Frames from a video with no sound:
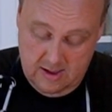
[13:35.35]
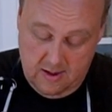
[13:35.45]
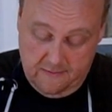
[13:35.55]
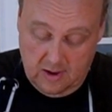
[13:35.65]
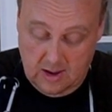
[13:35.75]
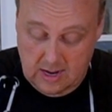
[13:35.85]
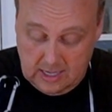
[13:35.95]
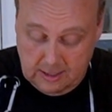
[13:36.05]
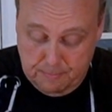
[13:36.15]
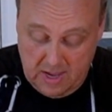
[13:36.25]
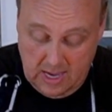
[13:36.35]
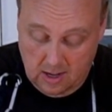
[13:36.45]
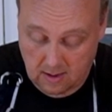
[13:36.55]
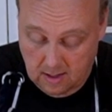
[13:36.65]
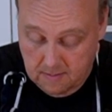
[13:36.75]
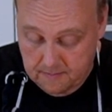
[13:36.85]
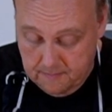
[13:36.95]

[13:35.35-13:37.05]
of a lox bagel,